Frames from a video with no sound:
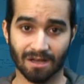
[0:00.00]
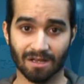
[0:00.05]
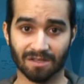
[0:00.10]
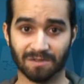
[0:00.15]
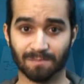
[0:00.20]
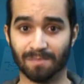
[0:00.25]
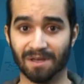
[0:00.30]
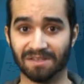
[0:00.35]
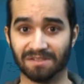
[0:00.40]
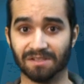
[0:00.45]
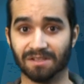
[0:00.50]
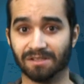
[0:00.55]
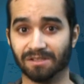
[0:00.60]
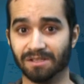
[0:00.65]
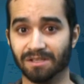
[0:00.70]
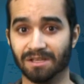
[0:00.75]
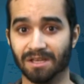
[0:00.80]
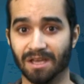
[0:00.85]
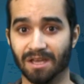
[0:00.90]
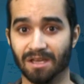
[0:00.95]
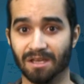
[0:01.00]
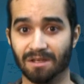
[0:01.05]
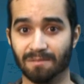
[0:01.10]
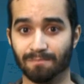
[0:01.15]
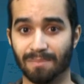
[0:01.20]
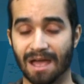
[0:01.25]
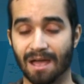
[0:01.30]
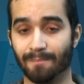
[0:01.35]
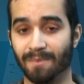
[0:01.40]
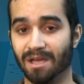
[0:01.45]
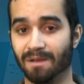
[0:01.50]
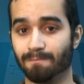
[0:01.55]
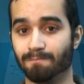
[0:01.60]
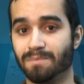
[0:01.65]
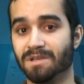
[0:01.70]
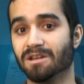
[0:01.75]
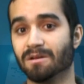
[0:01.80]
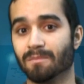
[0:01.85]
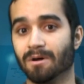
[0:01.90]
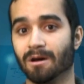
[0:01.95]
It's basically a Batman
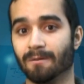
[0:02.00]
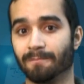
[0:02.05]
beat 'em